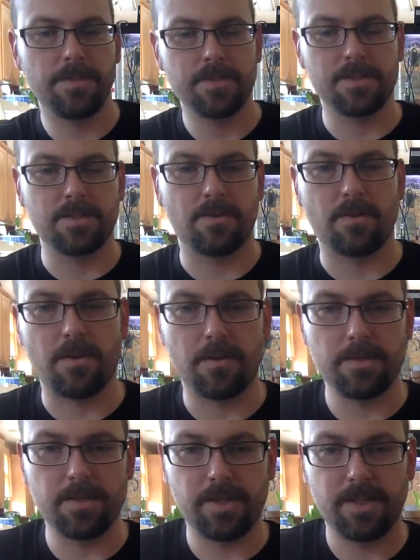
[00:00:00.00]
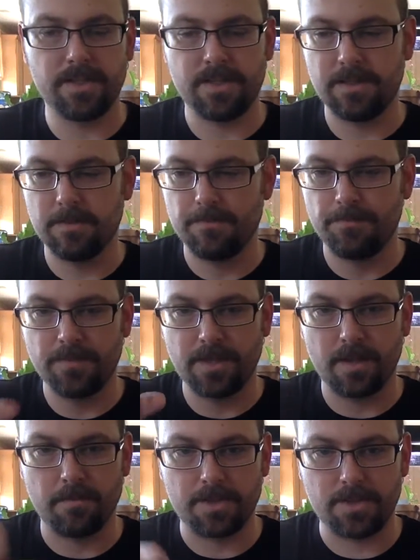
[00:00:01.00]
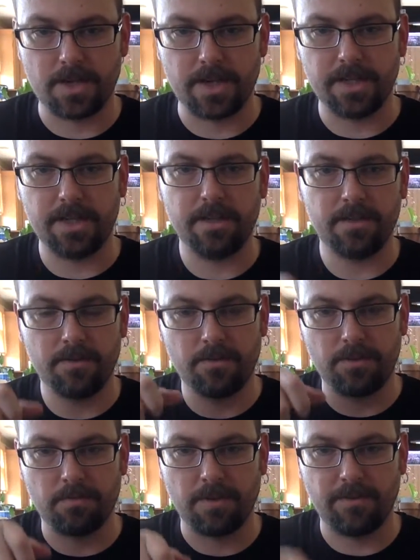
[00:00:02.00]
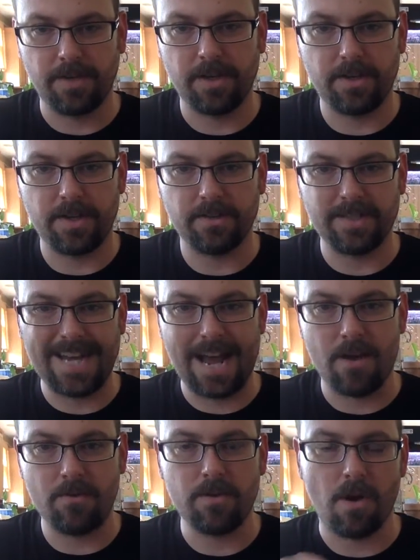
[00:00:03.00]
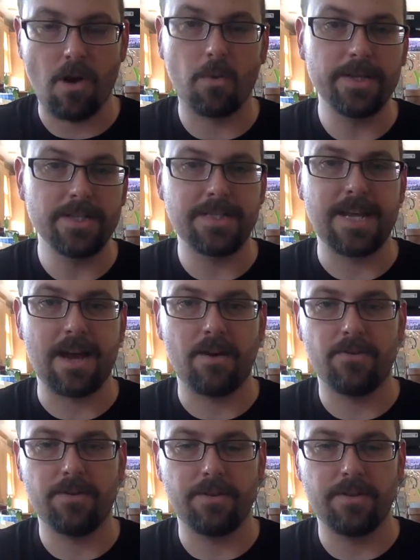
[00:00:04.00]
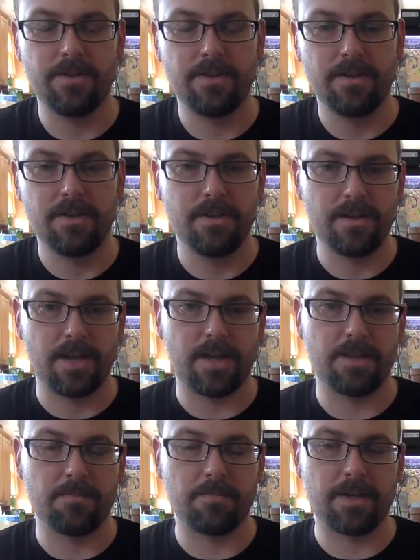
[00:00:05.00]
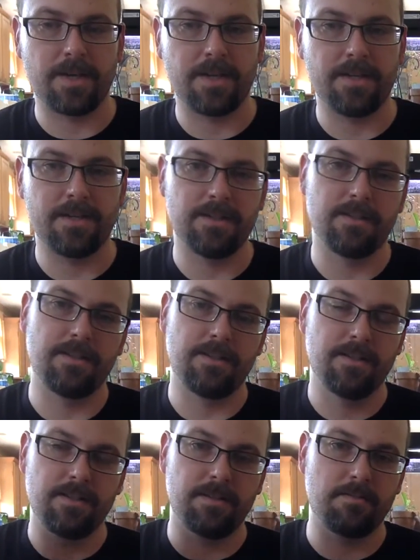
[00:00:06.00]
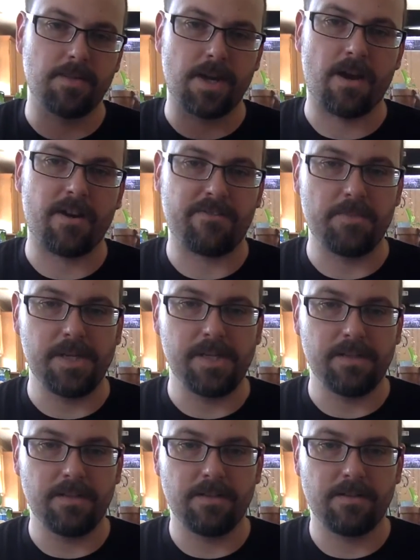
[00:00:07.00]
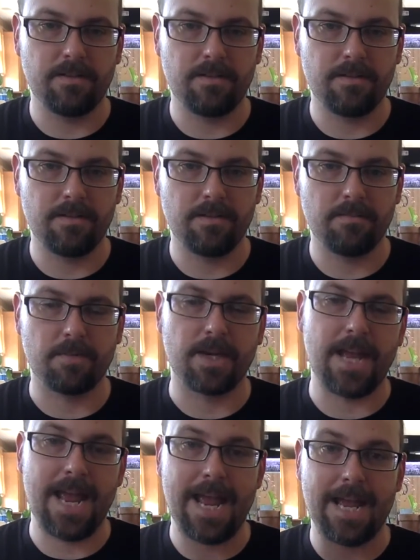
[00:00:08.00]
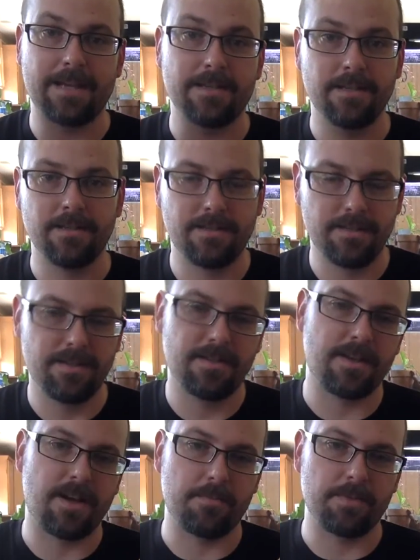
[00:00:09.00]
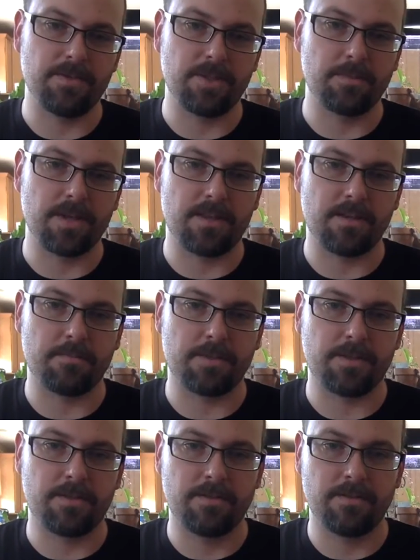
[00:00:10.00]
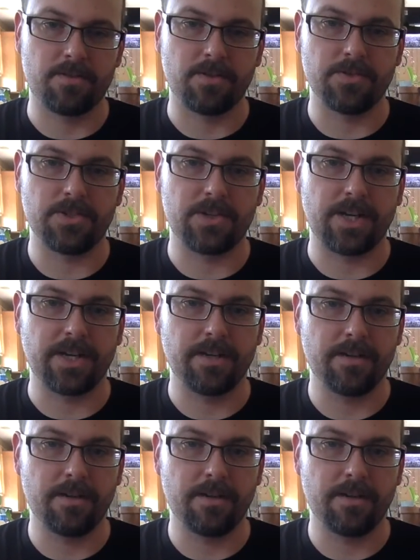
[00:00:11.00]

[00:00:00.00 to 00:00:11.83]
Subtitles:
So all I'm doing is striking with my fingernail down, always down, and then my offbeat, my and, I'm using my thumb on the drone string.